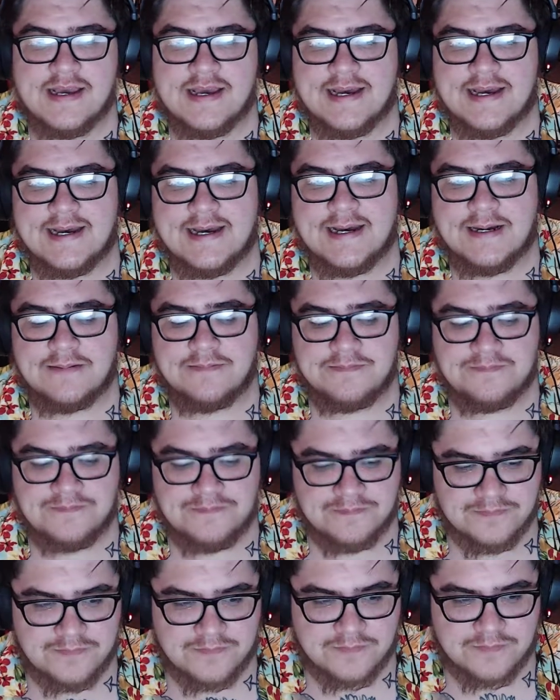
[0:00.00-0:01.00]
um,
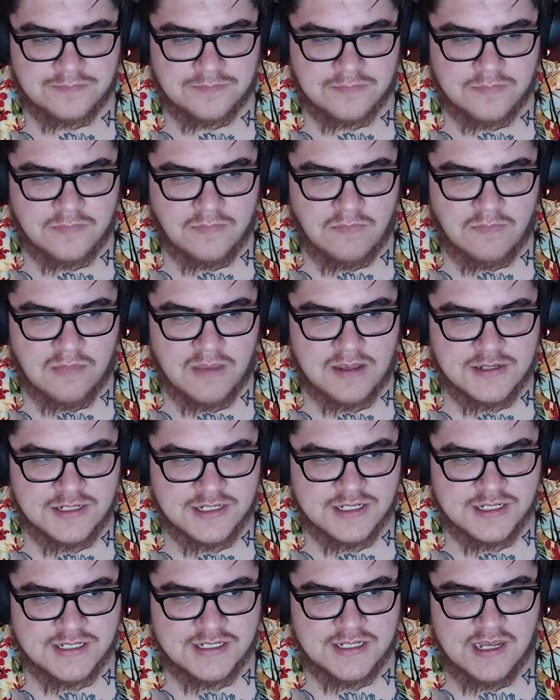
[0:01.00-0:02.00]

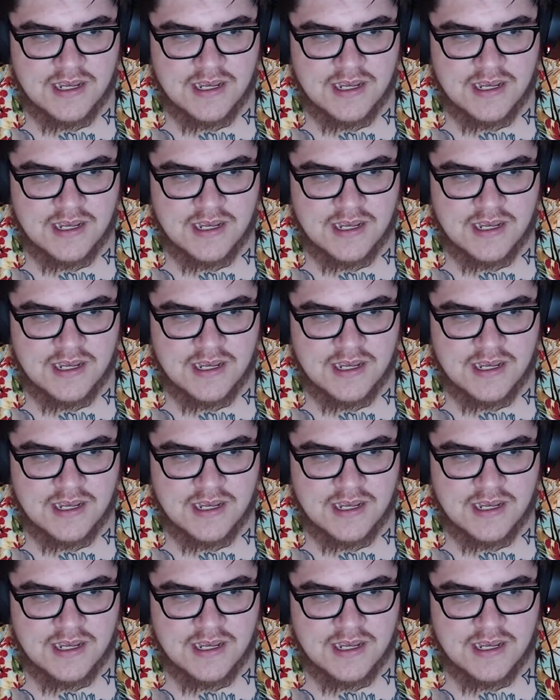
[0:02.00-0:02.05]
just